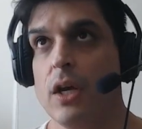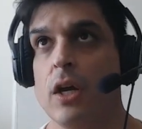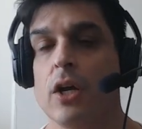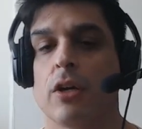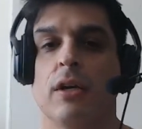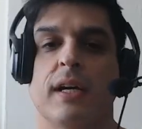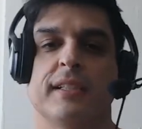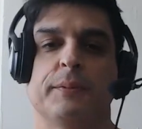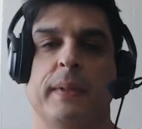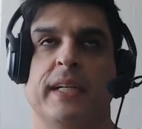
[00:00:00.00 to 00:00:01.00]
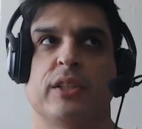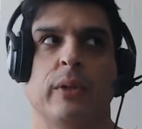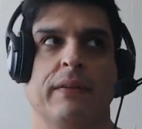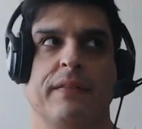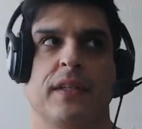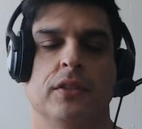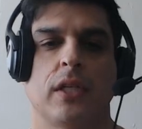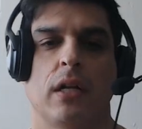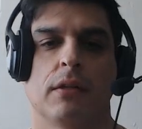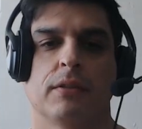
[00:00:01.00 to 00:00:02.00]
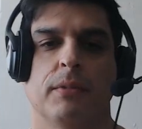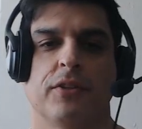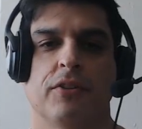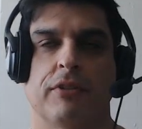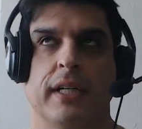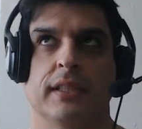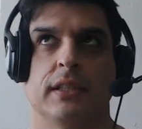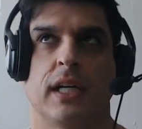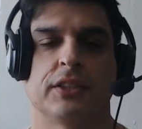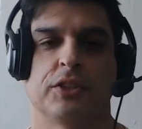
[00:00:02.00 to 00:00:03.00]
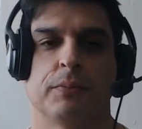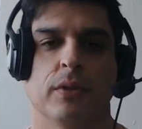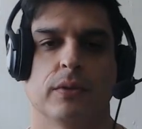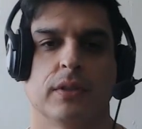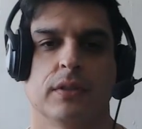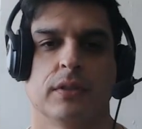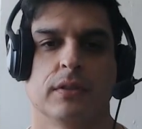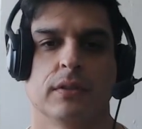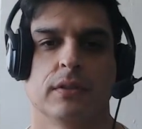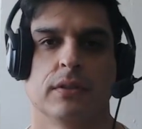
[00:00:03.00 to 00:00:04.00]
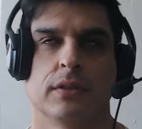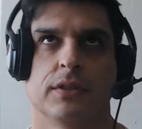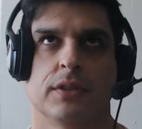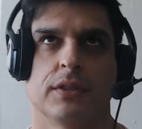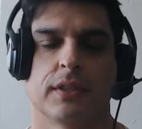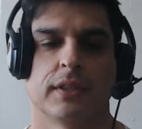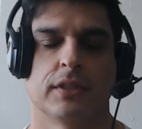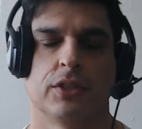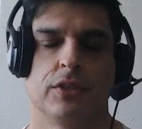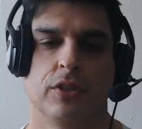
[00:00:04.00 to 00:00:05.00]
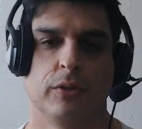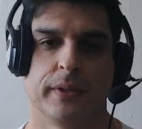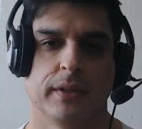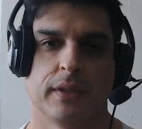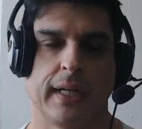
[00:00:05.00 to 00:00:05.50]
You're not gonna spend like twenty-five hundred dollars a month in rent and not smoke just like it's stupid.